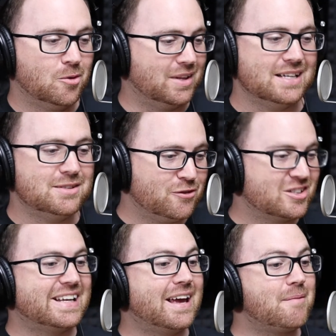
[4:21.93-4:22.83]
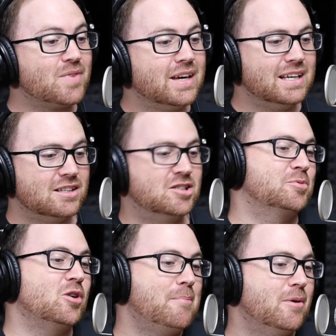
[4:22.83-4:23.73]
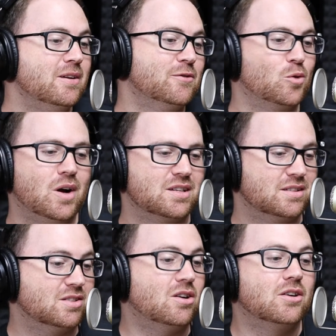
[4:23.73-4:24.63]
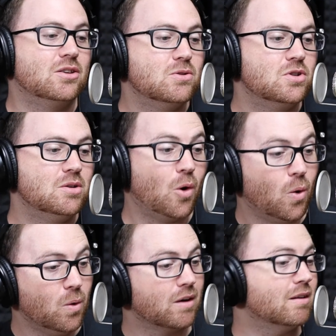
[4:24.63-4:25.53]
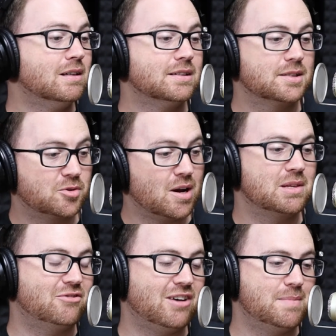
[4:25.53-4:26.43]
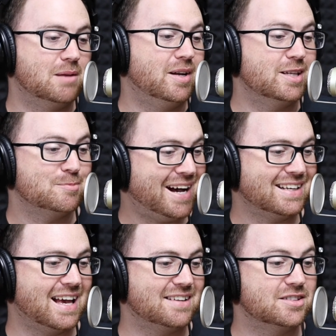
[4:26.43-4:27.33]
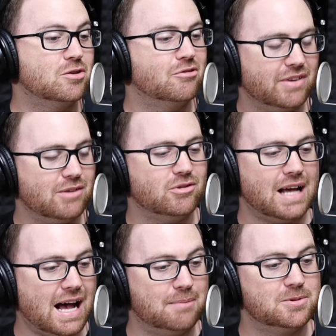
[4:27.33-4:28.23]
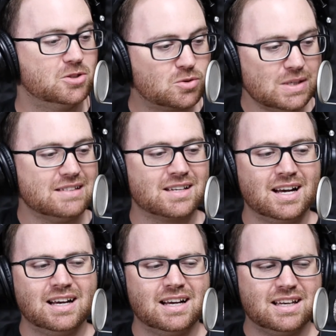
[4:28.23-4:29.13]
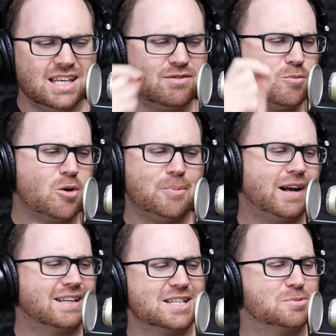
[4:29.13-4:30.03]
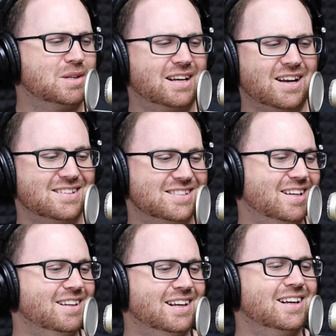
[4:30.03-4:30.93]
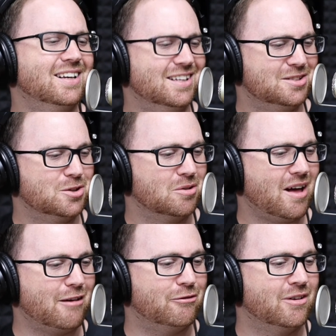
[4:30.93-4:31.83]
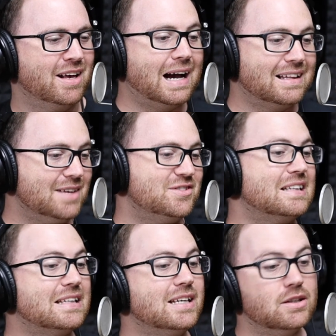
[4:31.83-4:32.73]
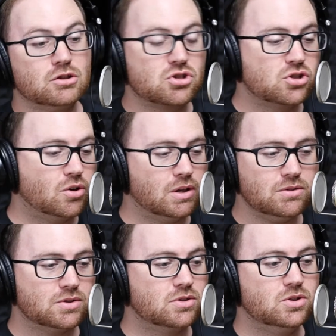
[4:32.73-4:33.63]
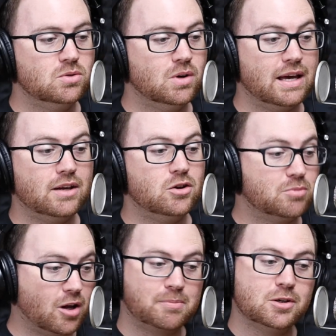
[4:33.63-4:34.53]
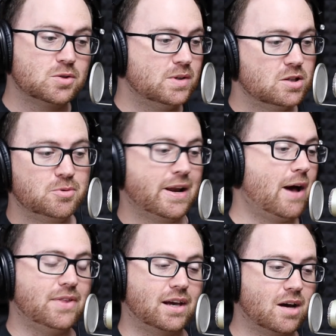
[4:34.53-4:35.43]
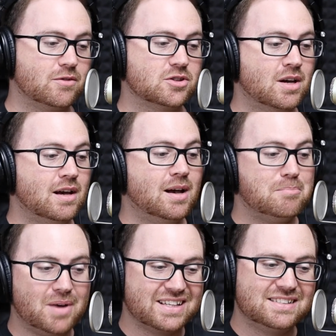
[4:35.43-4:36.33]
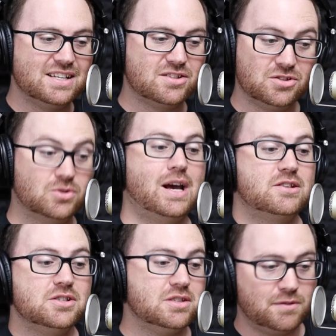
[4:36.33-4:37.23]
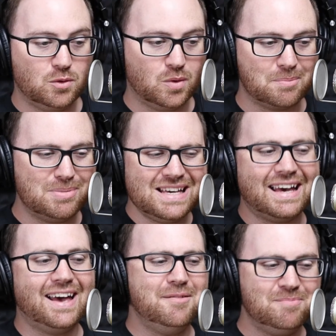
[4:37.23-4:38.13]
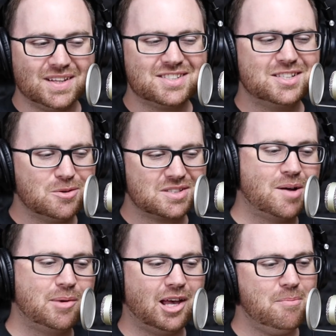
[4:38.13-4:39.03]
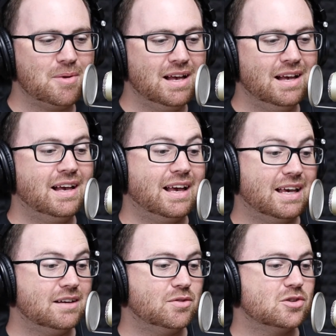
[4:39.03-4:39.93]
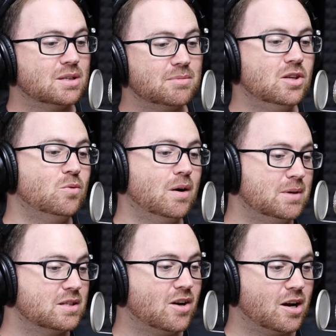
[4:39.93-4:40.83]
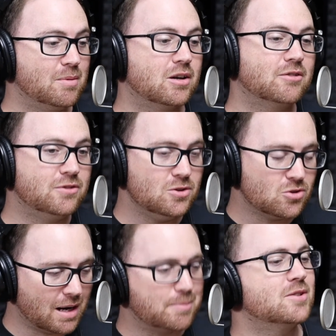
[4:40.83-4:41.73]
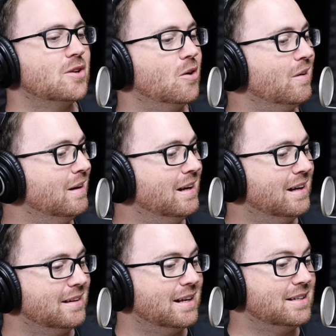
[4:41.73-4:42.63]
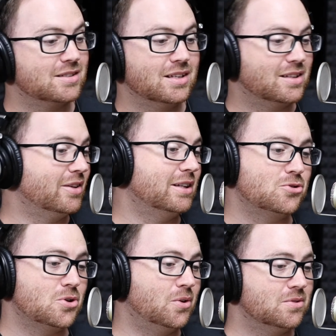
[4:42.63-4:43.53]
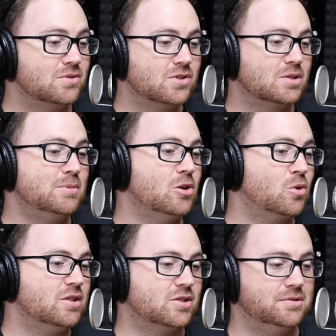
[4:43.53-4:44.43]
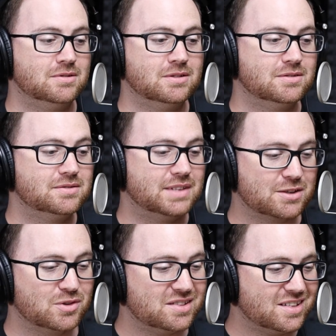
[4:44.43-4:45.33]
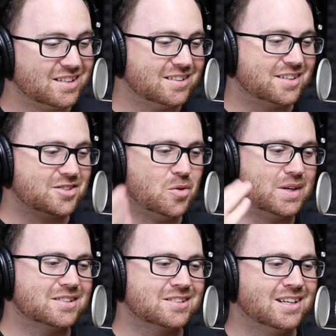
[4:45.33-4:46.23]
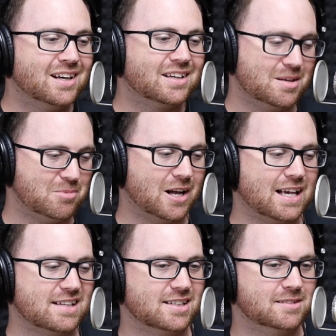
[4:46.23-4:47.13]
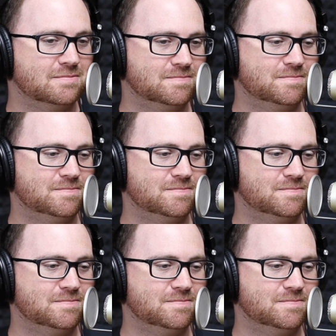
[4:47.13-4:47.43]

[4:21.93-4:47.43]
Well, that's it for today. Hit the subscribe button if you're watching this on YouTube, or subscribe to the 5-Minute Mondays podcast in your favorite app to squeeze even more podcast-related content into your life. I left a link in the show notes to a new blog post we just put out that covers monetization strategies if you want to peek ahead and see what's coming up. And if there's something you want me to talk about on a future episode, then just click the link in the show notes to submit your question. Thanks for listening, and as always, keep podcasting.